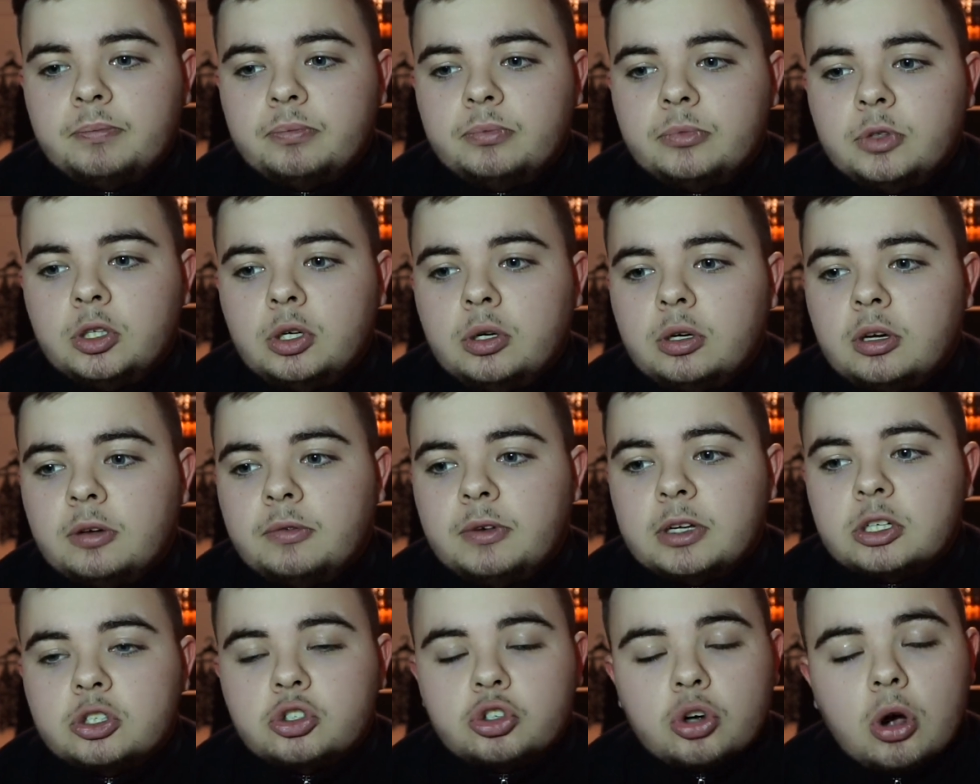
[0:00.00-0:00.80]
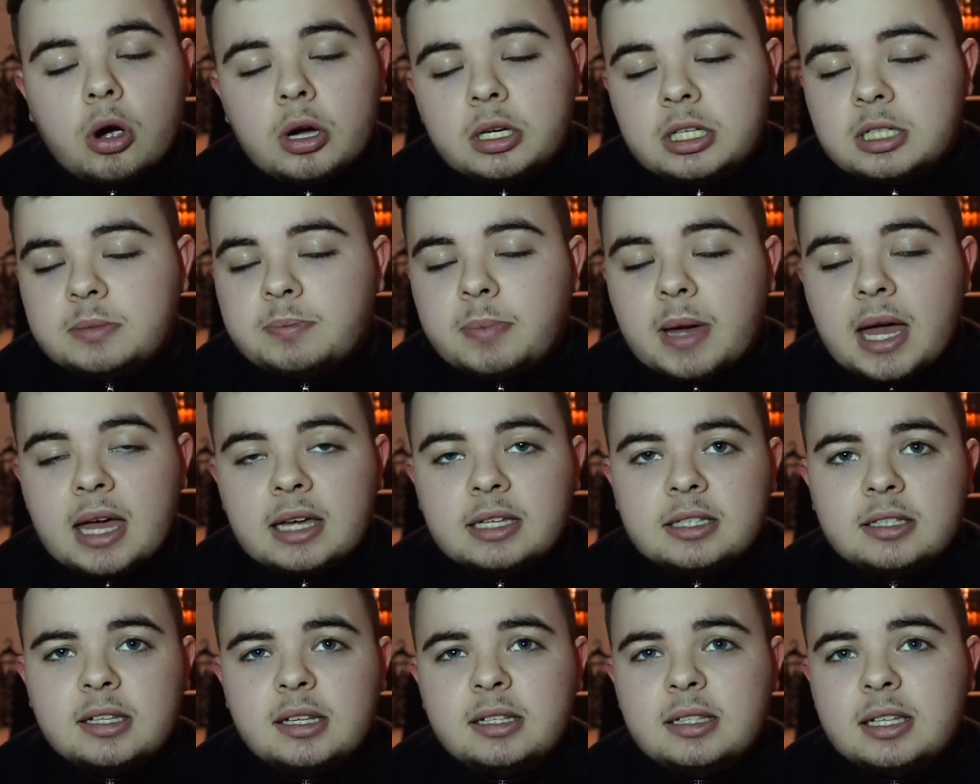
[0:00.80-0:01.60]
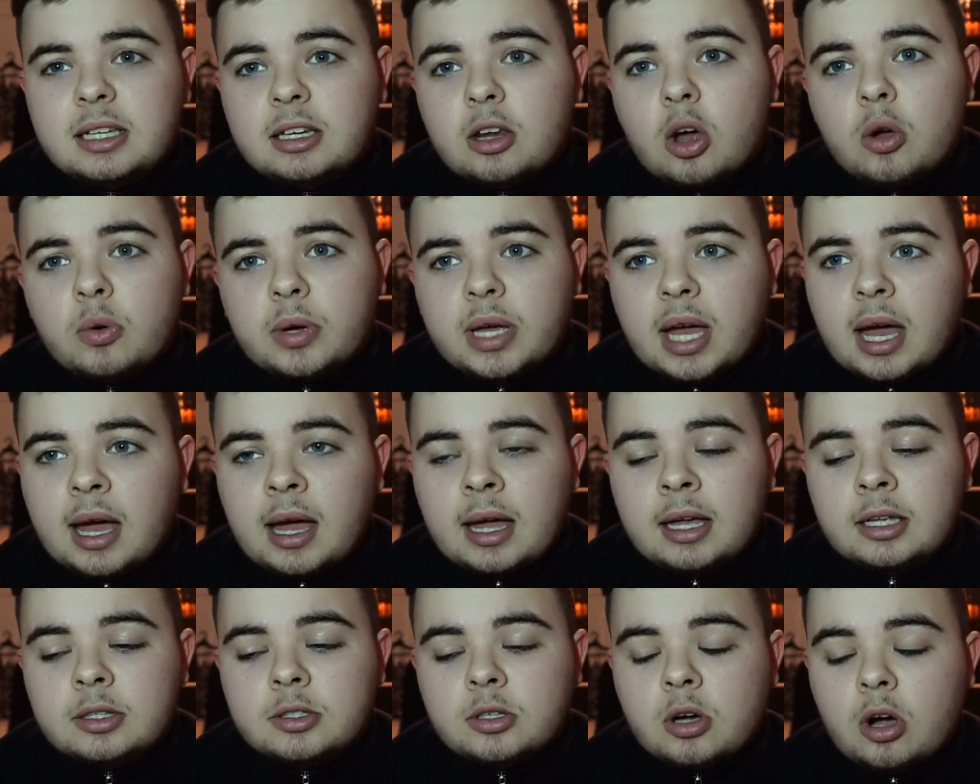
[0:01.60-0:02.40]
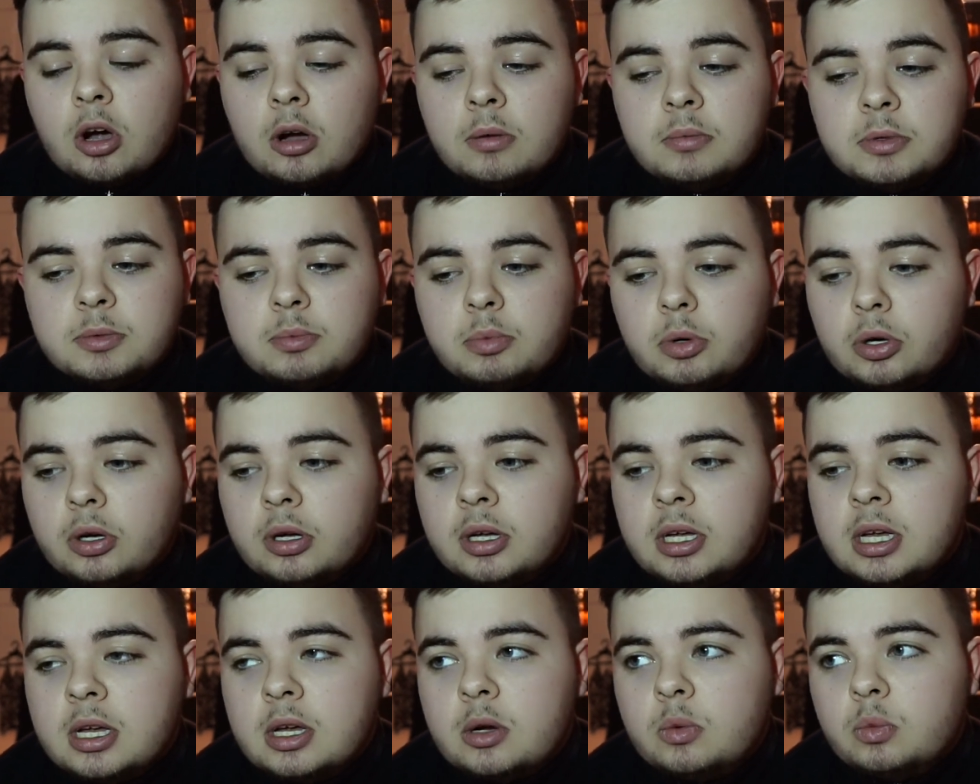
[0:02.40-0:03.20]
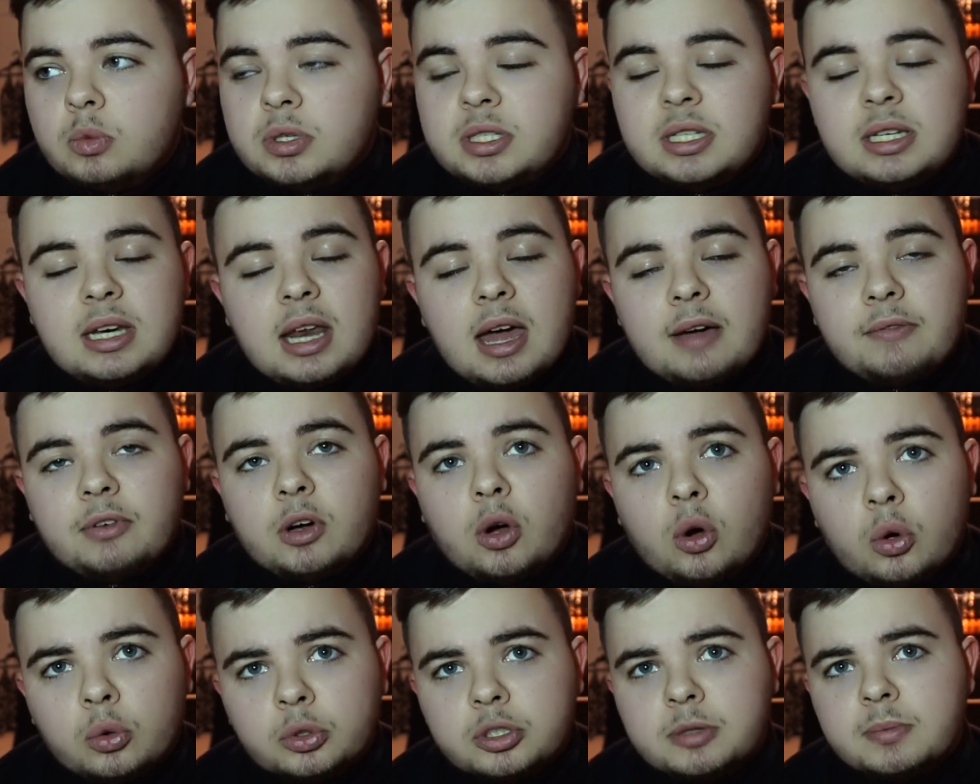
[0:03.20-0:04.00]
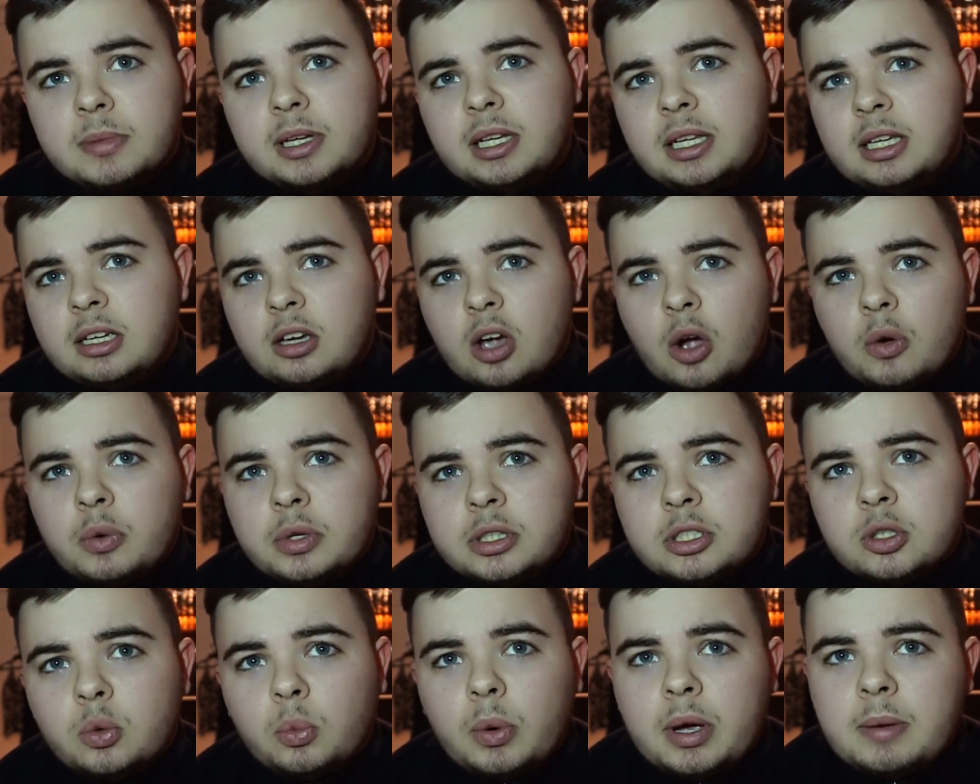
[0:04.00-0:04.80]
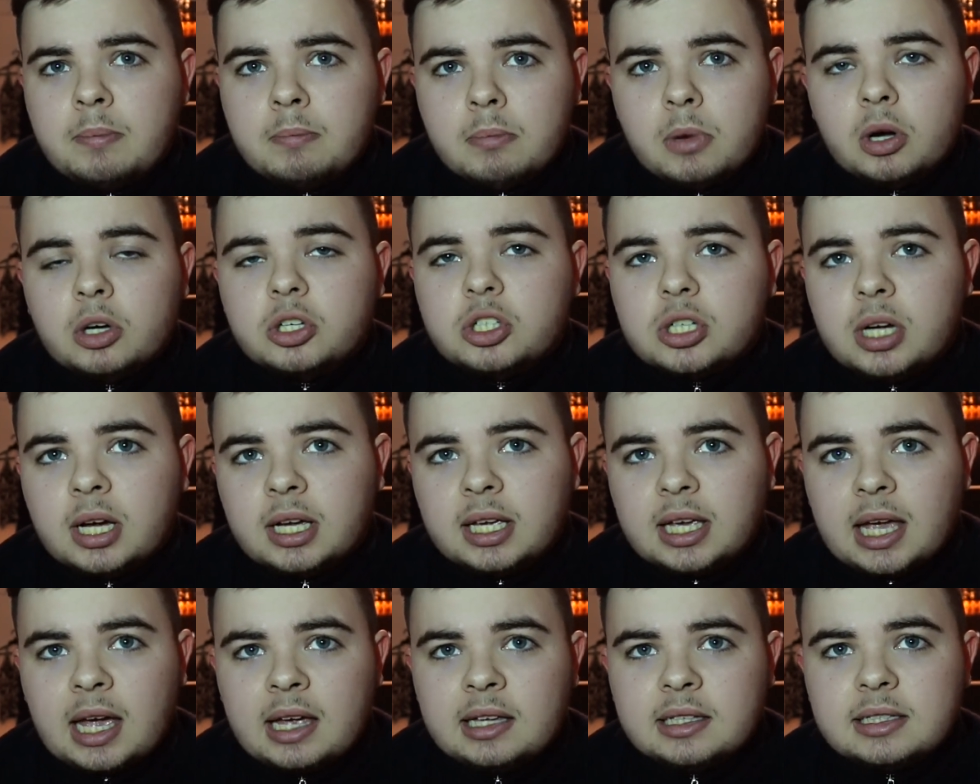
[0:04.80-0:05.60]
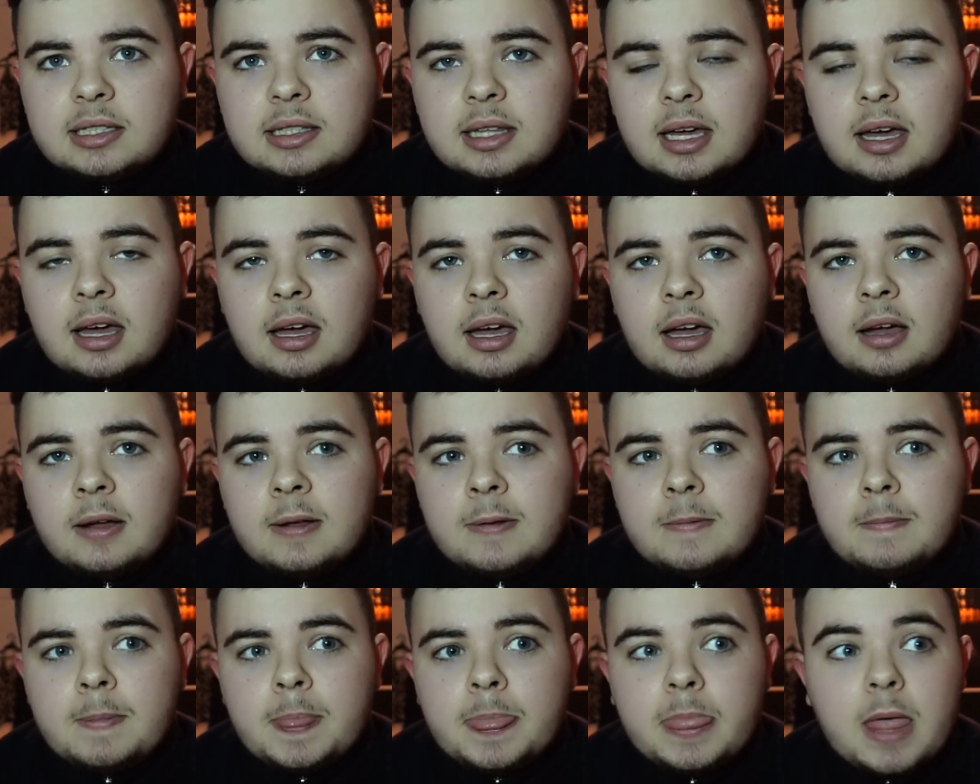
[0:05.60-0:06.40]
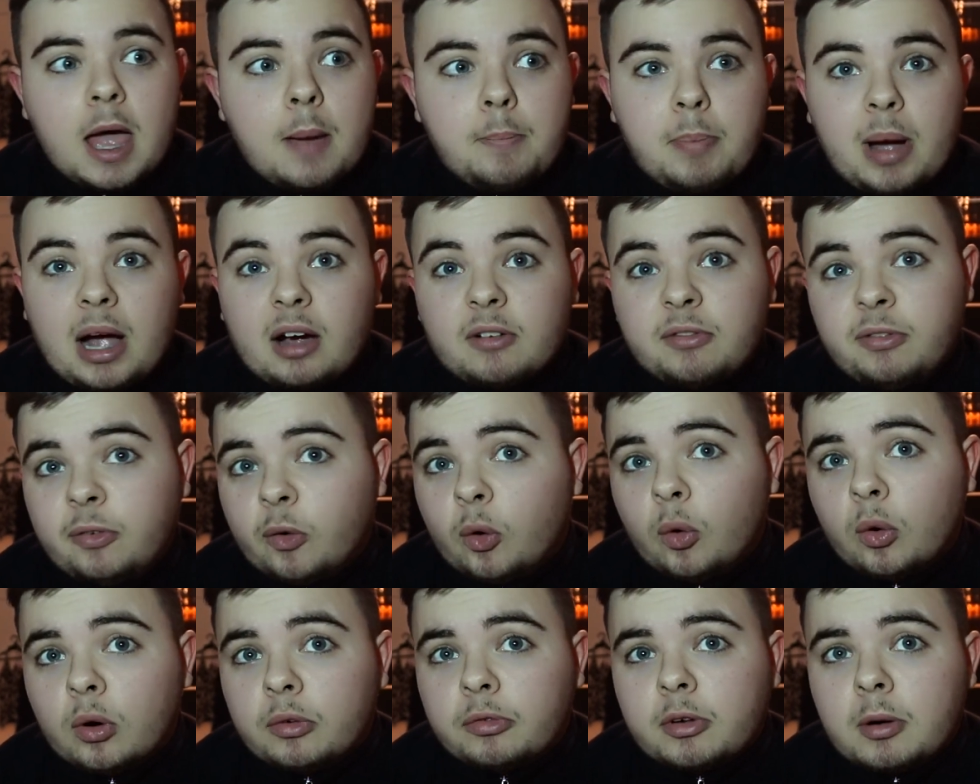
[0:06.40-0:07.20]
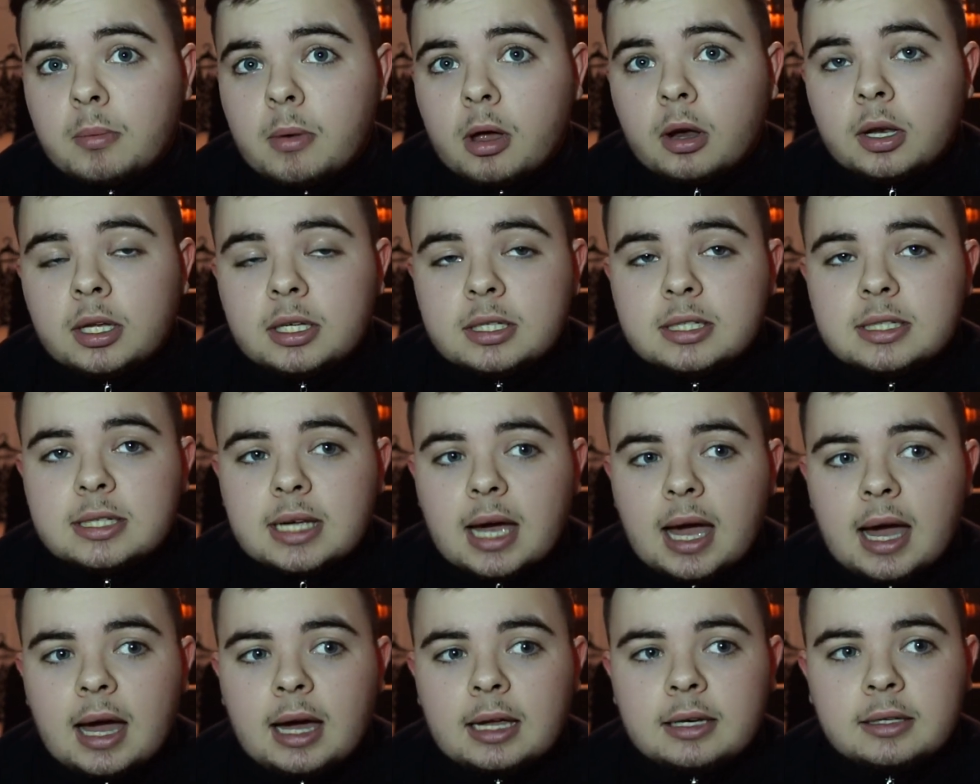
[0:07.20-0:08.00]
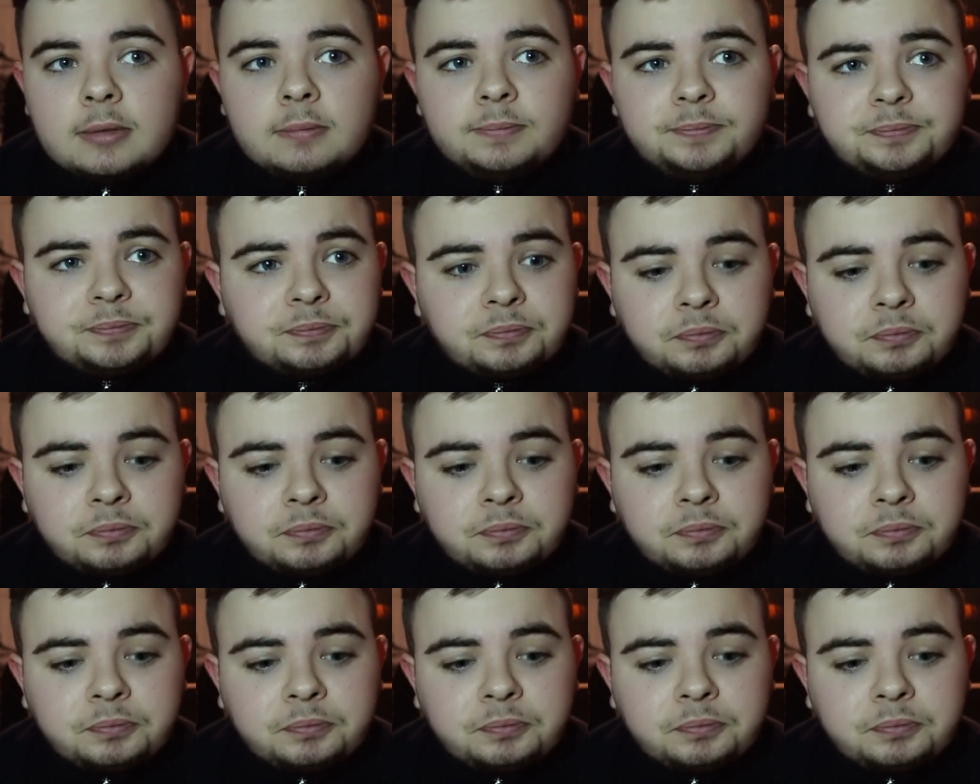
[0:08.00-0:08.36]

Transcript: Jukovic tried his best. He did okay at times, but was never ultimately going to win much against their back four, if I'm honest. And